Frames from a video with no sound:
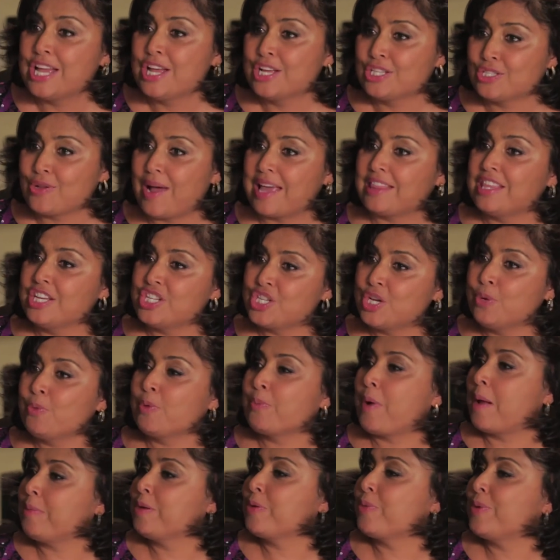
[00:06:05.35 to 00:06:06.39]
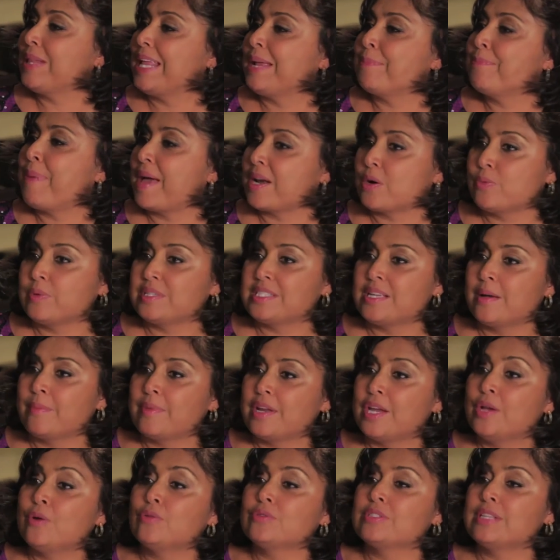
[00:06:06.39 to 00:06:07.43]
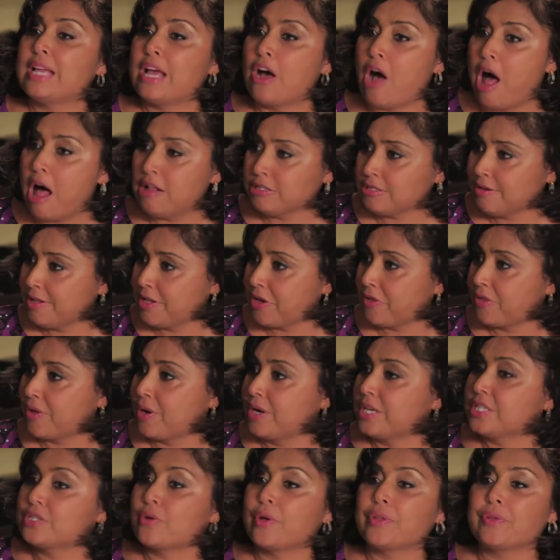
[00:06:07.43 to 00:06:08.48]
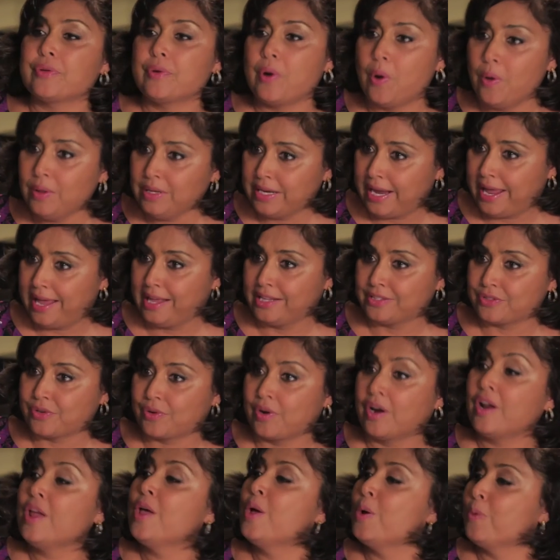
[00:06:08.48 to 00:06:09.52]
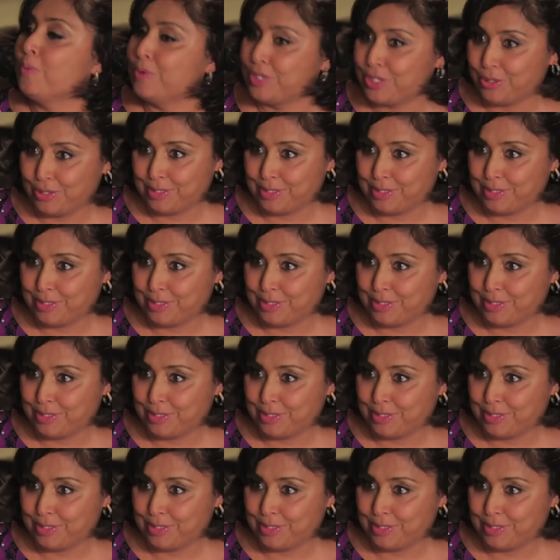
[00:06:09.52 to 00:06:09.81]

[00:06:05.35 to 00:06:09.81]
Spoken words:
So I think she would probably relate better with somebody who's also in their 30s going through colon cancer with two